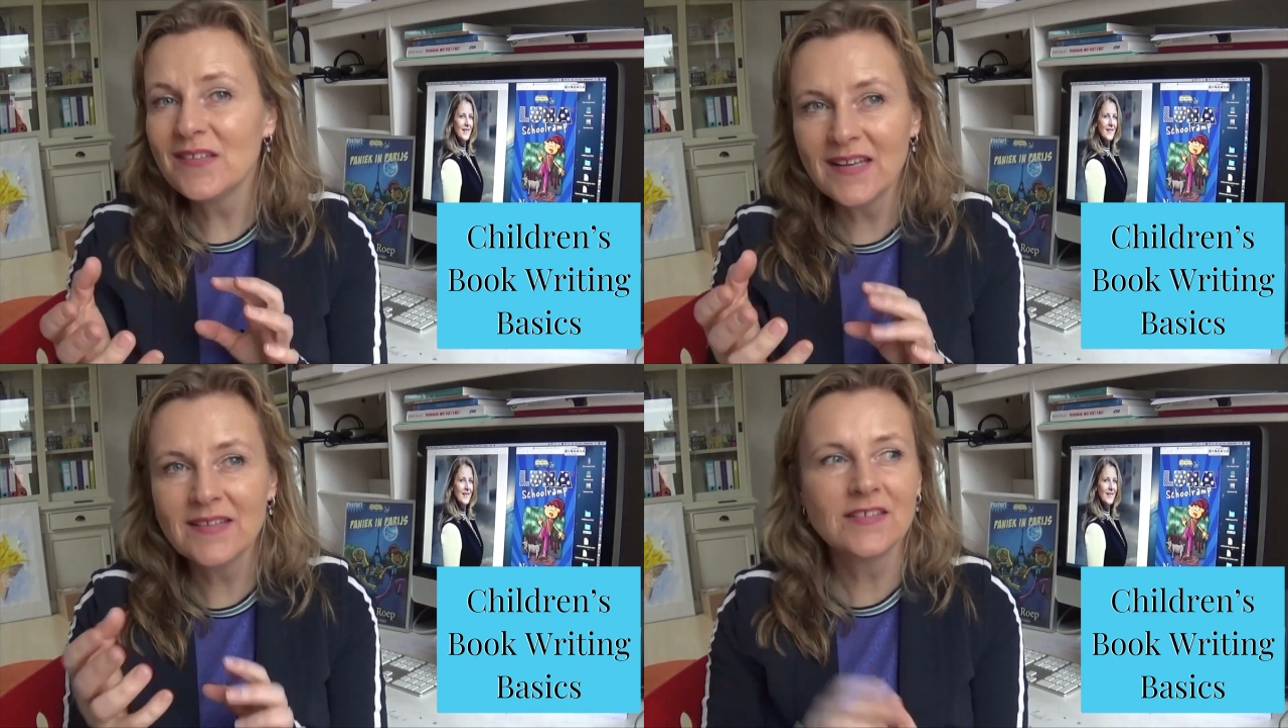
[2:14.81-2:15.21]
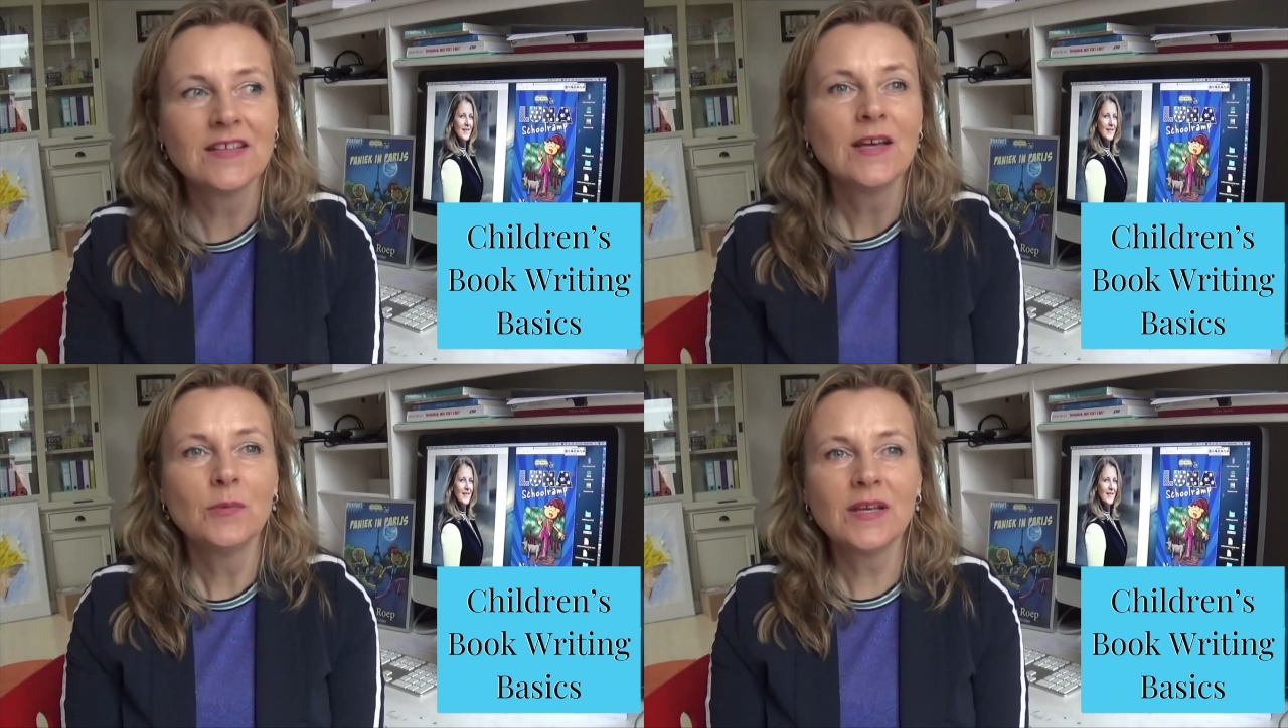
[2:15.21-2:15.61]
can
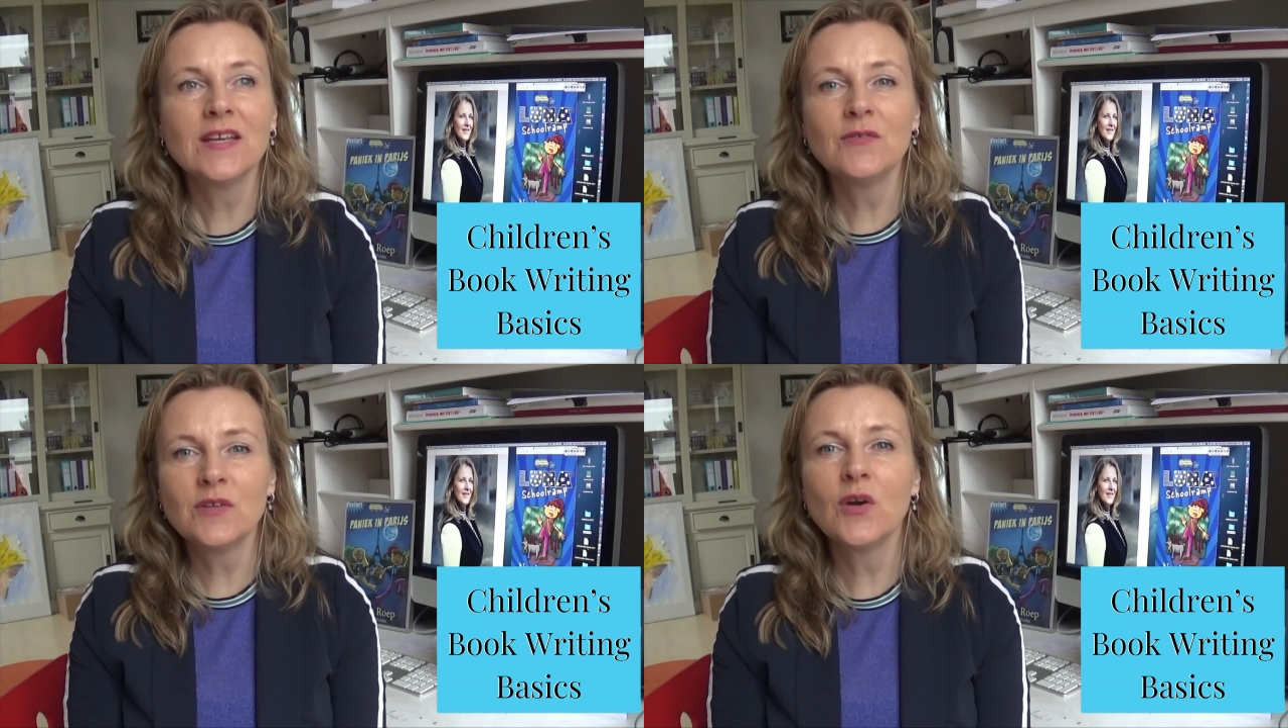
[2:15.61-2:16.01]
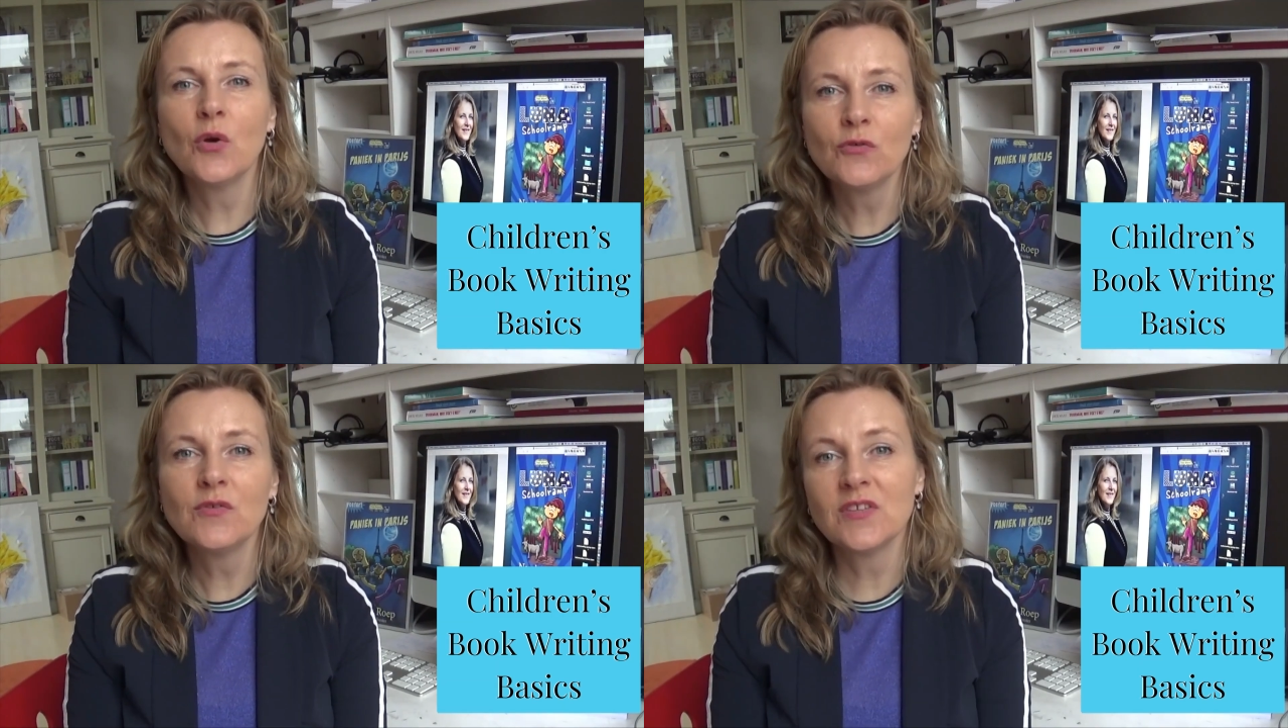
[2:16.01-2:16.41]
still be
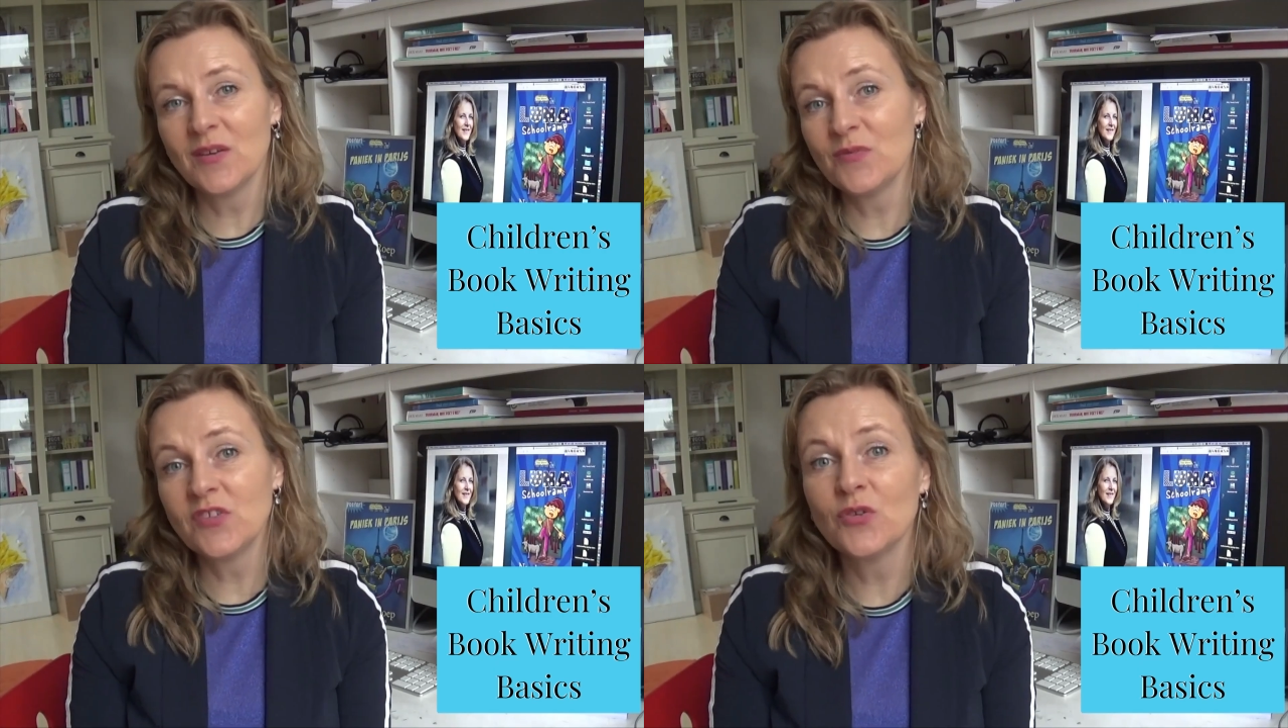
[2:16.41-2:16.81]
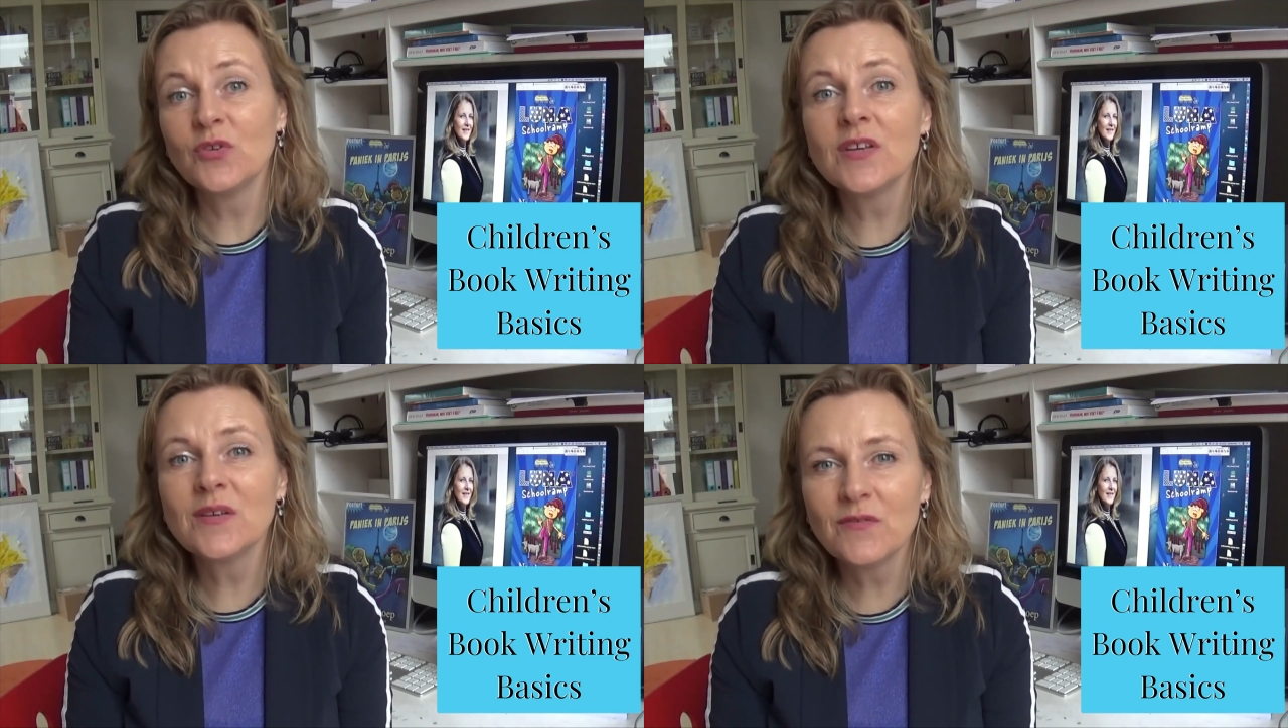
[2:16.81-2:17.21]
difficult for some
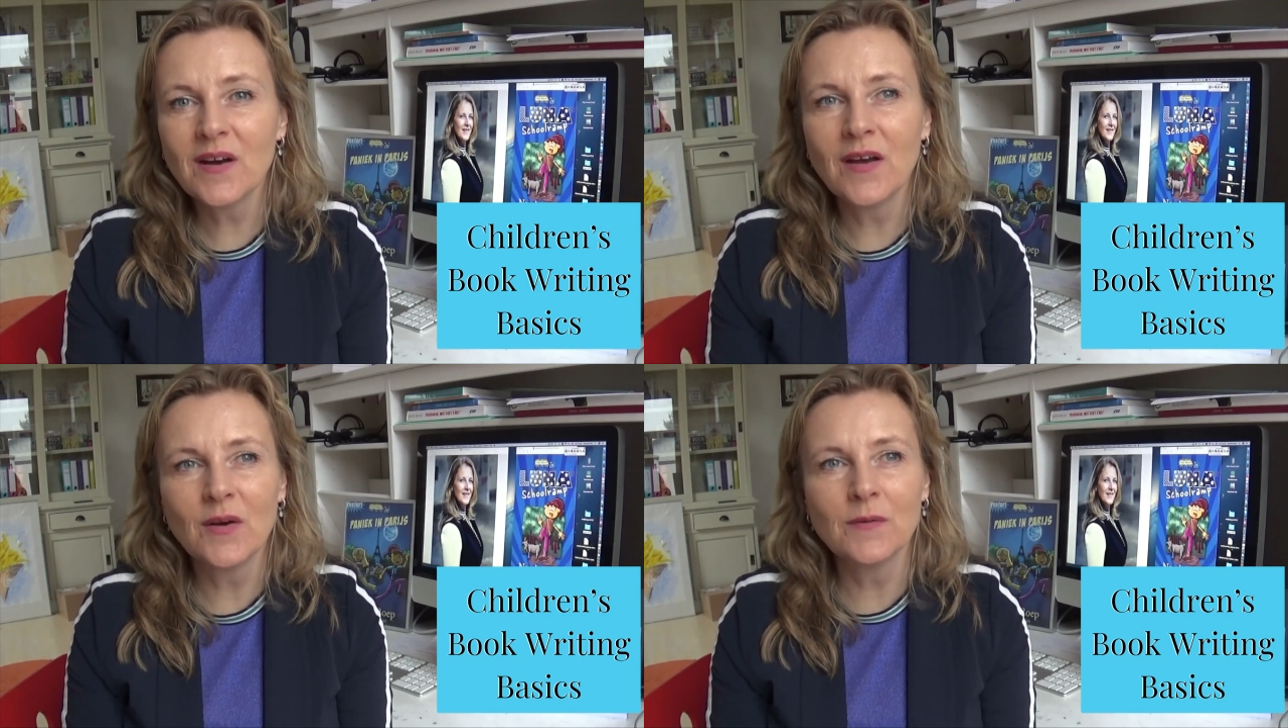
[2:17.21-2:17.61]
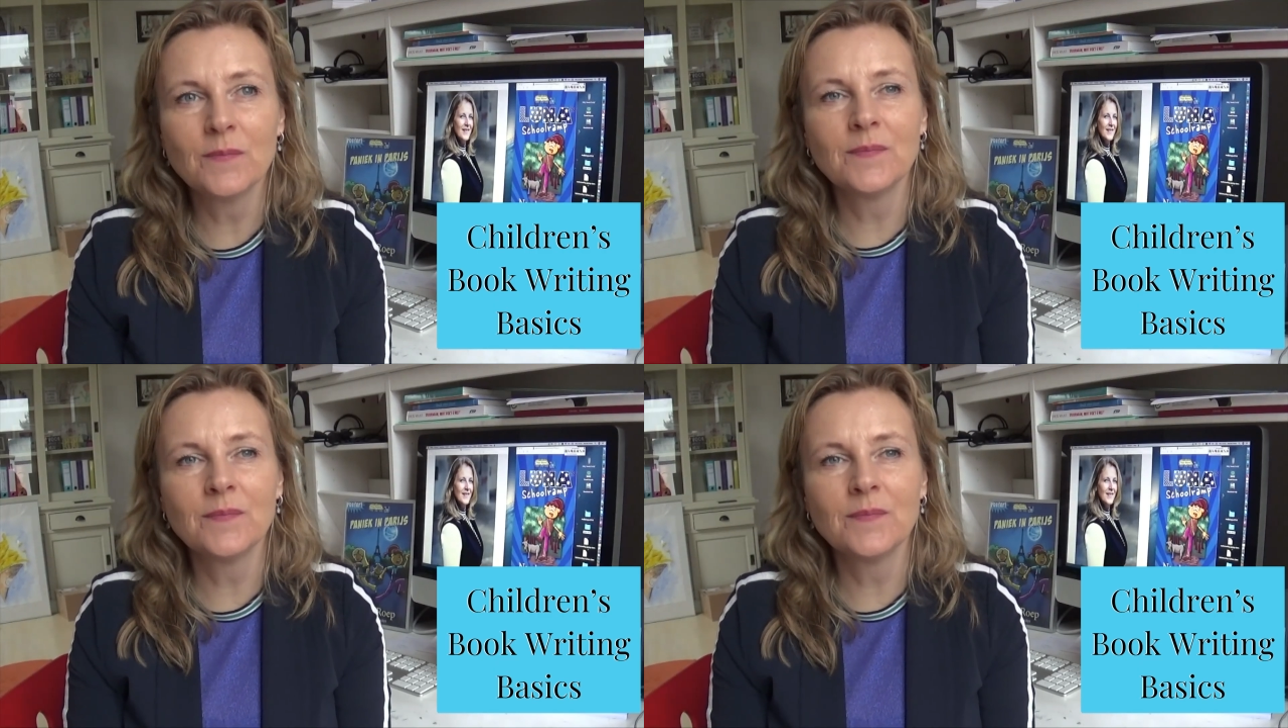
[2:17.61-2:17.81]
children to follow.